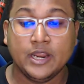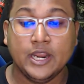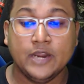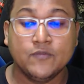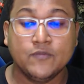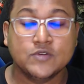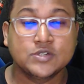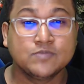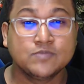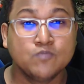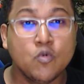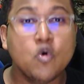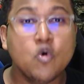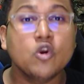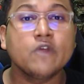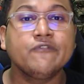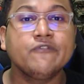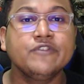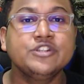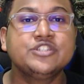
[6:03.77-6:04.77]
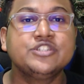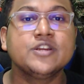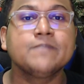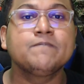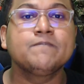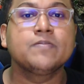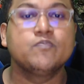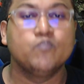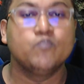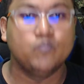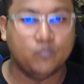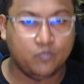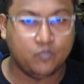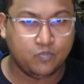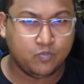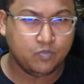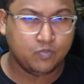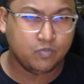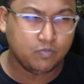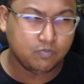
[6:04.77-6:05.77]
was more of a jump
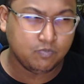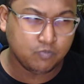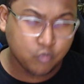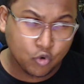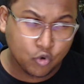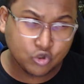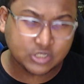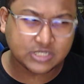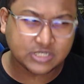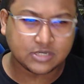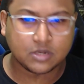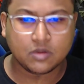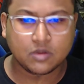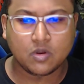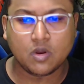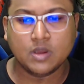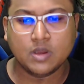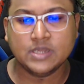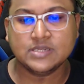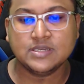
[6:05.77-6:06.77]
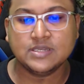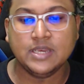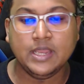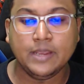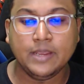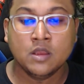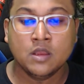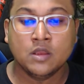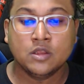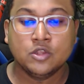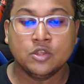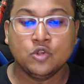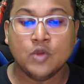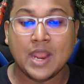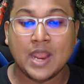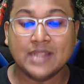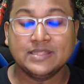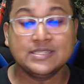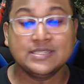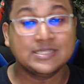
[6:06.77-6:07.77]
boost, honestly. You
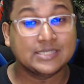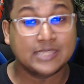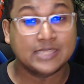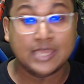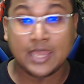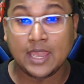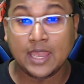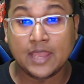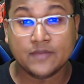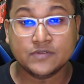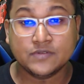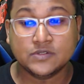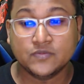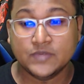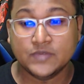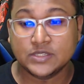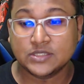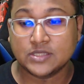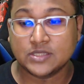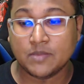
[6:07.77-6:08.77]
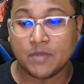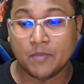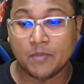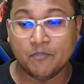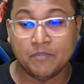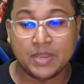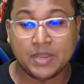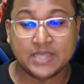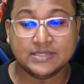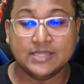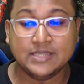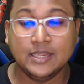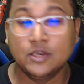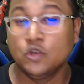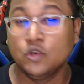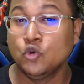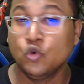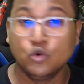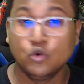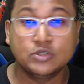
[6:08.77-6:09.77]
had these caves with some
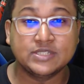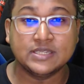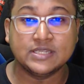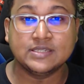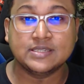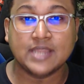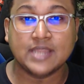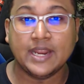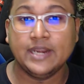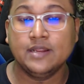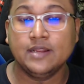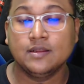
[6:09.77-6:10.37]
amazing loots inside.